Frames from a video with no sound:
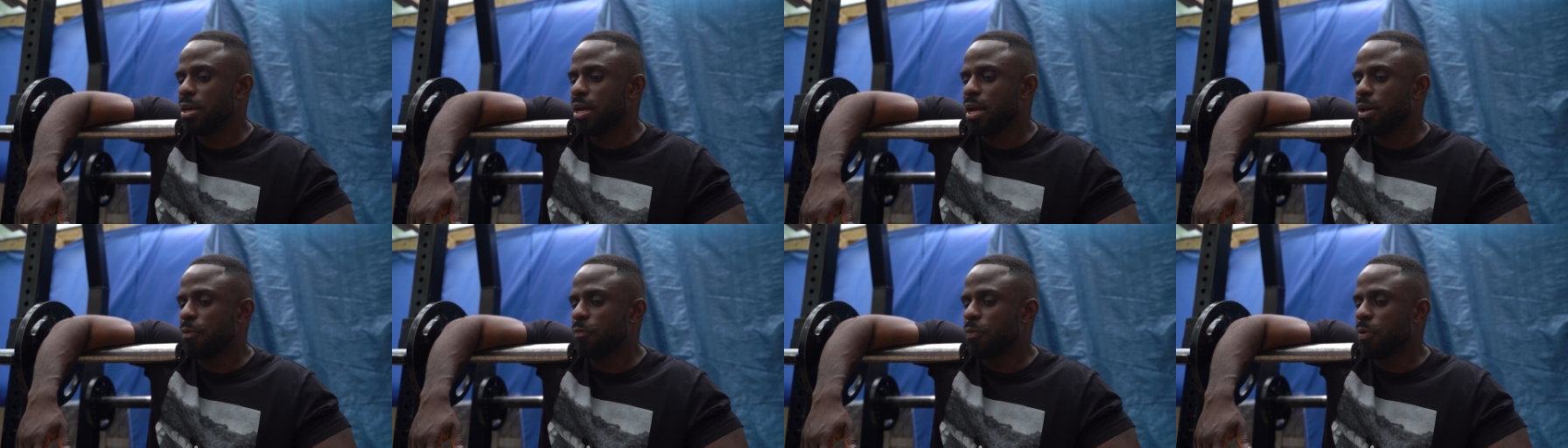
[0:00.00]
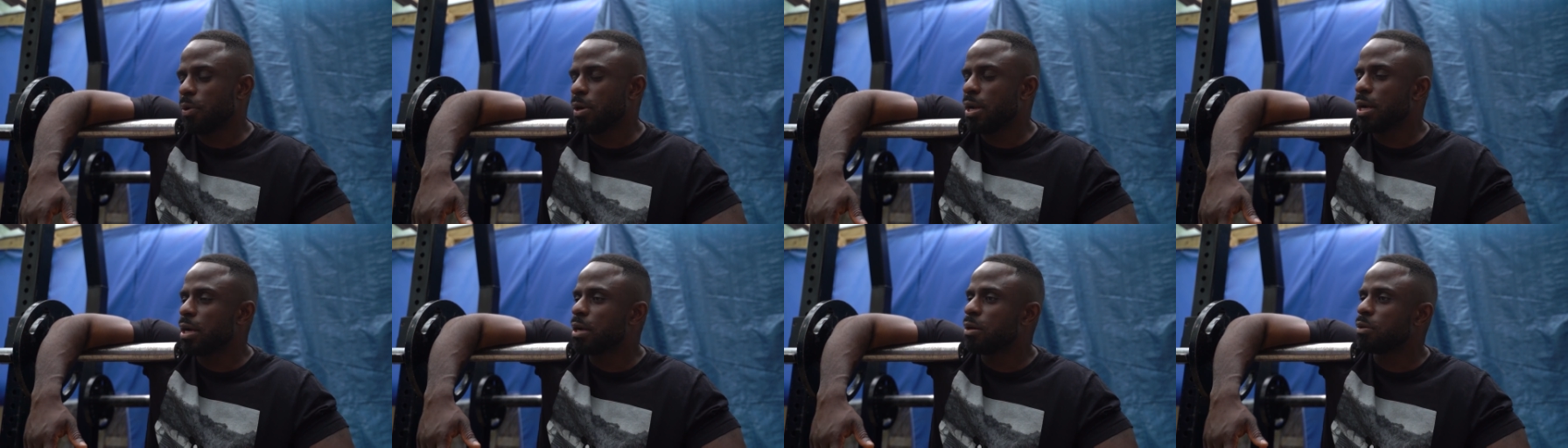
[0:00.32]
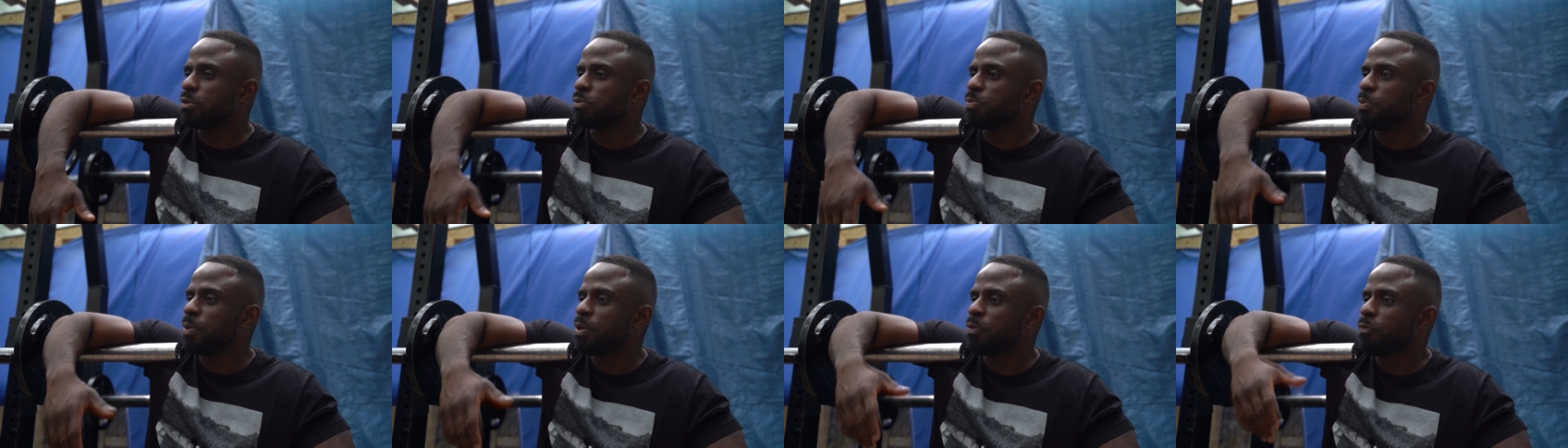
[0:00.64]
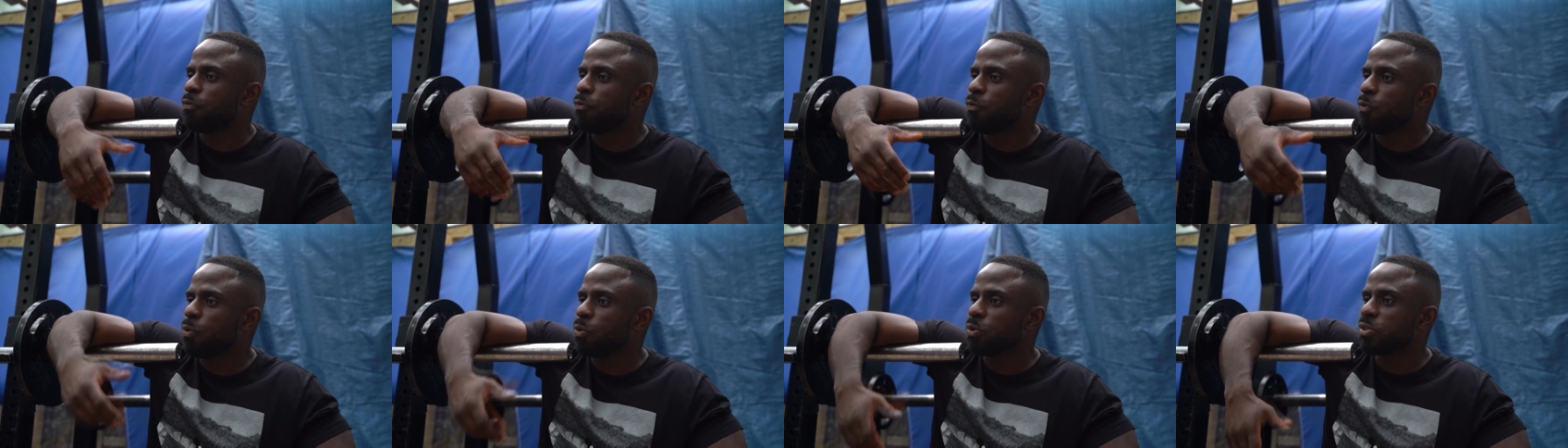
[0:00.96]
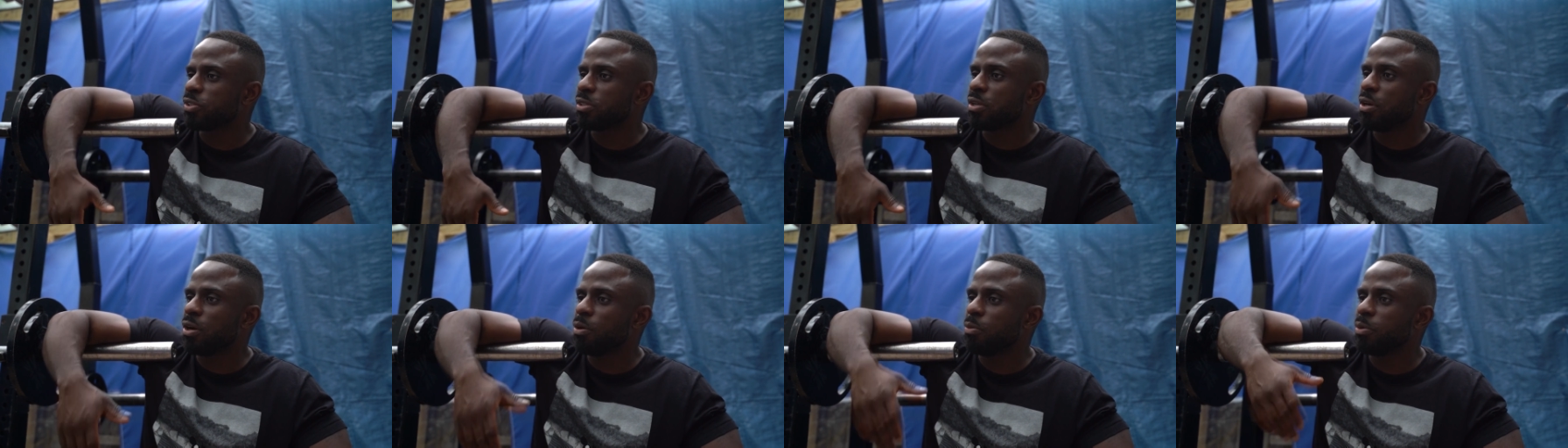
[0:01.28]
I felt like I was being
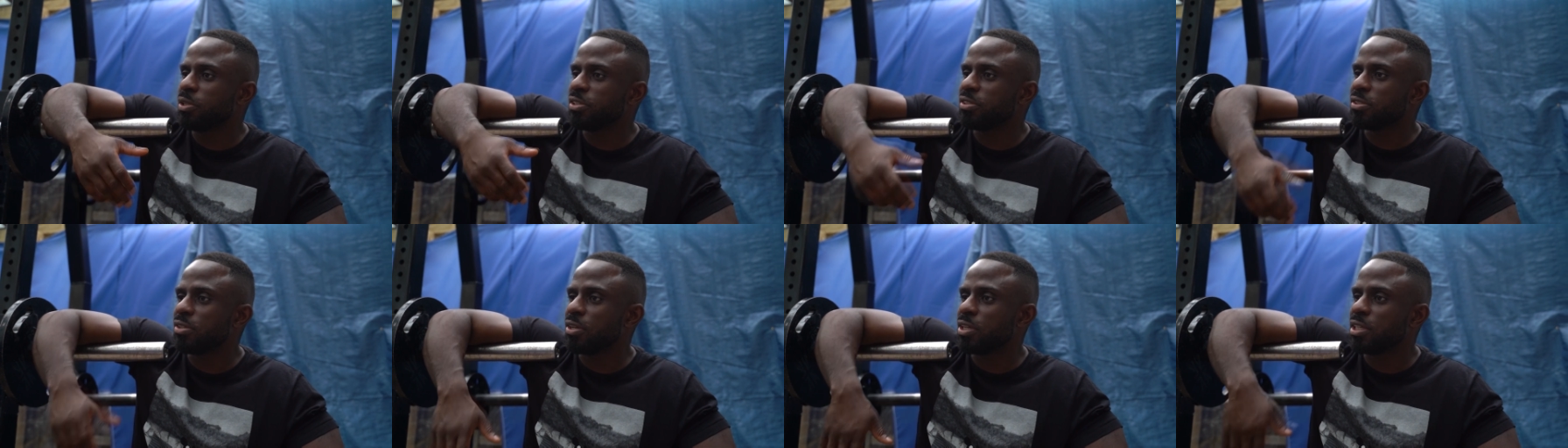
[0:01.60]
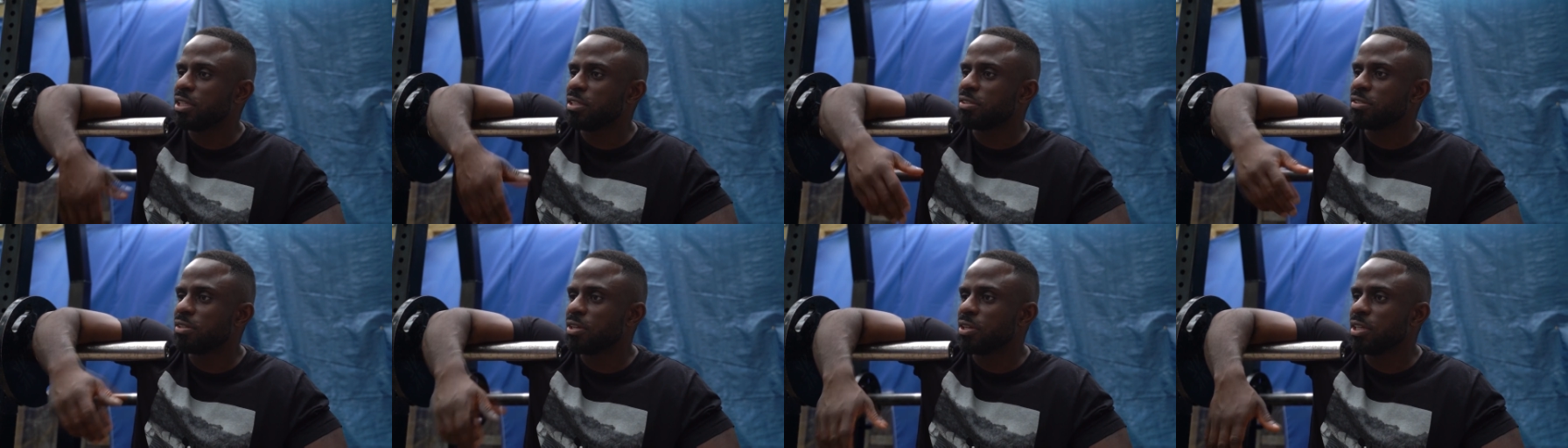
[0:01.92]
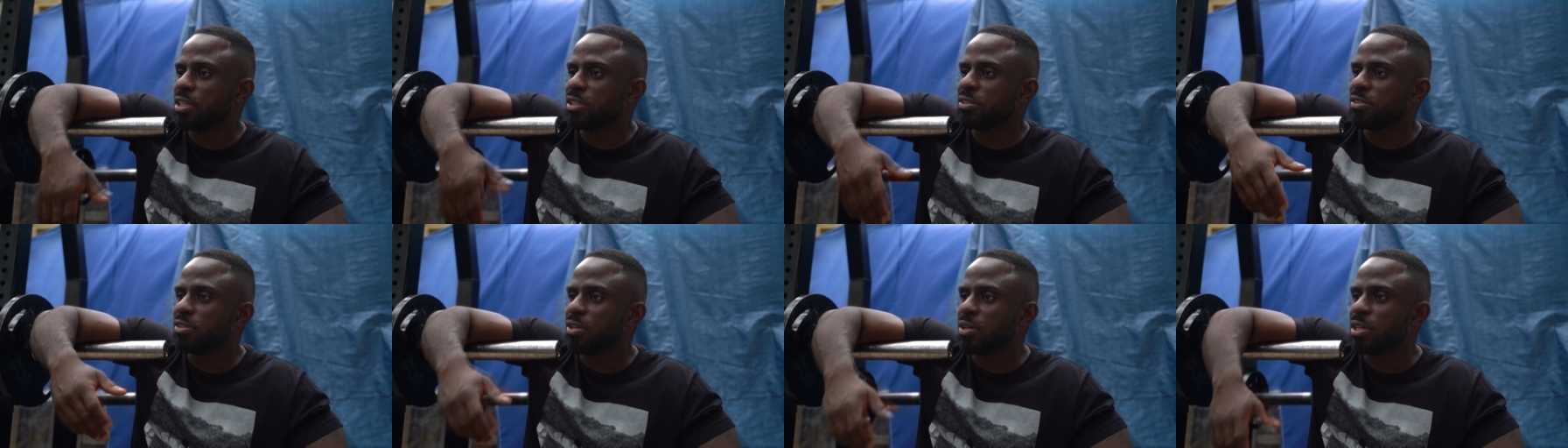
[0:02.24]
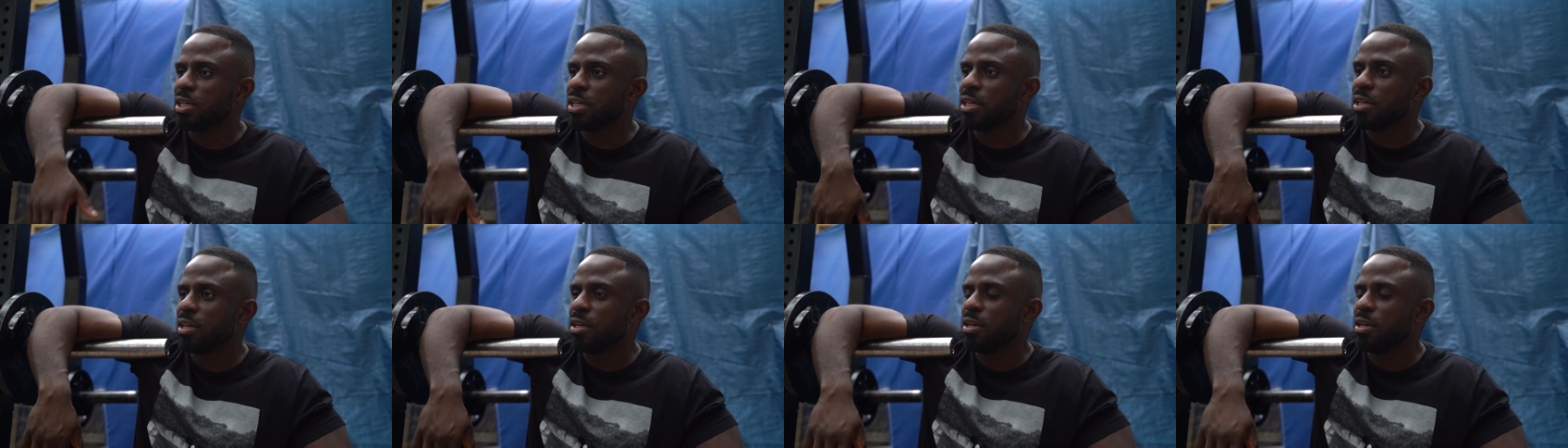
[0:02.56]
forced to always study, study, study.